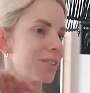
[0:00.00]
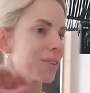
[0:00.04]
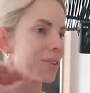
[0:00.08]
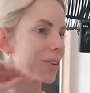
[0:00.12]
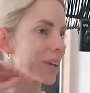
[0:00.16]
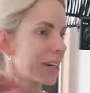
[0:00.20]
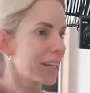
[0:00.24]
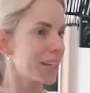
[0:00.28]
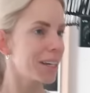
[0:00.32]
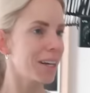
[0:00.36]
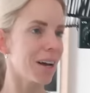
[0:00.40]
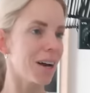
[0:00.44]
So
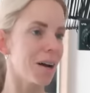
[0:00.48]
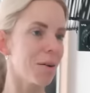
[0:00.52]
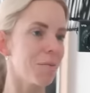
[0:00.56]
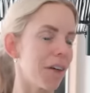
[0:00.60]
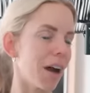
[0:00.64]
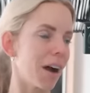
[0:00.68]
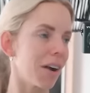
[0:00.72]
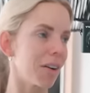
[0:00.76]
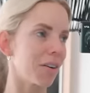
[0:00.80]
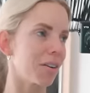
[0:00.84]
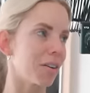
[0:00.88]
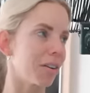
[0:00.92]
getting up
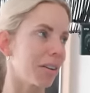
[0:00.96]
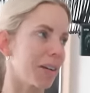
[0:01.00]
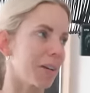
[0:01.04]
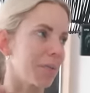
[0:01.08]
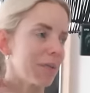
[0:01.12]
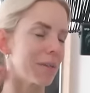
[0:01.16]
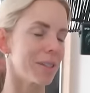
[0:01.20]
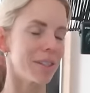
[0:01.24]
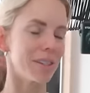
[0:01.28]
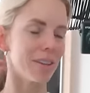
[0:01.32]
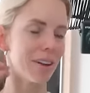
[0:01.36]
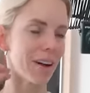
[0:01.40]
that early
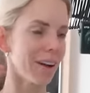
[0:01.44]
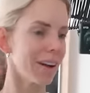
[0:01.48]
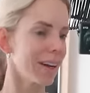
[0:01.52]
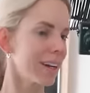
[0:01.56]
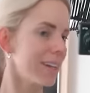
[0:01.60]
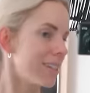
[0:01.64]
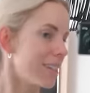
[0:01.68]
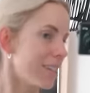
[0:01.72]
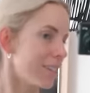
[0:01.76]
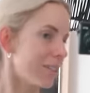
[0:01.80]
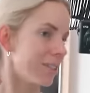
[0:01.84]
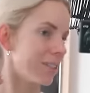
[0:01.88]
was not
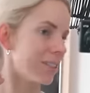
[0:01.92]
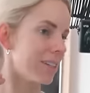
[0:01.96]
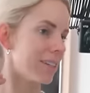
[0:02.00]
ideal